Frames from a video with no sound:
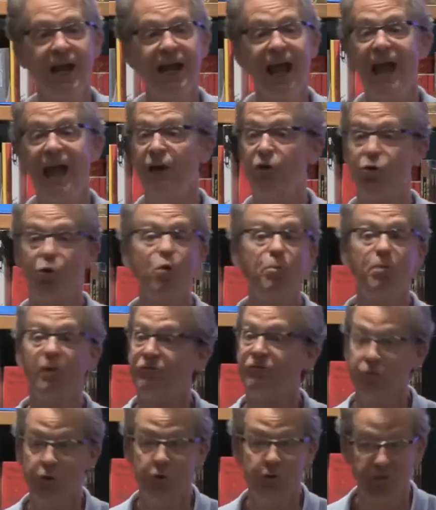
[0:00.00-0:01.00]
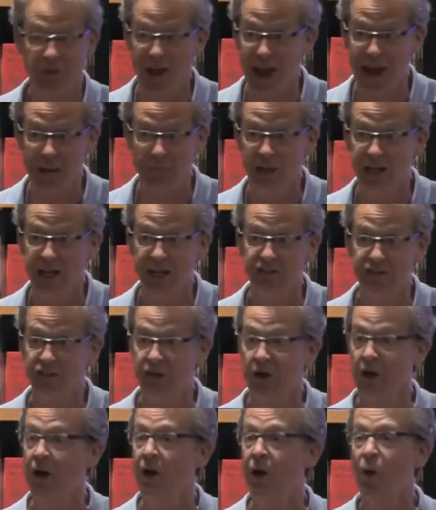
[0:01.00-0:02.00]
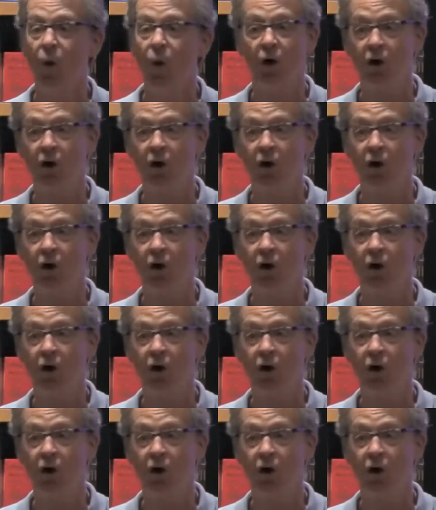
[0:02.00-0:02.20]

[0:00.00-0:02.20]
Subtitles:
a group of 2 families or a